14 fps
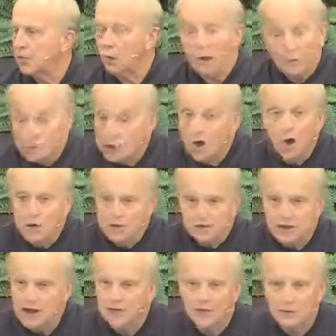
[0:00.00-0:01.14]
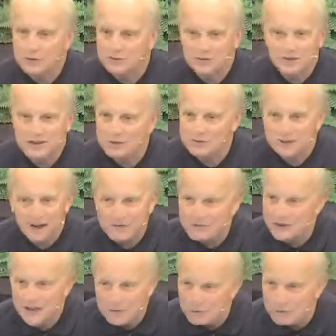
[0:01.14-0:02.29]
Well, no, it's not. That was
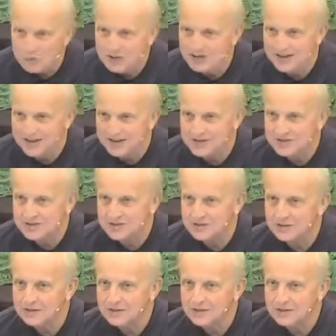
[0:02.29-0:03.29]
not ever to be the case.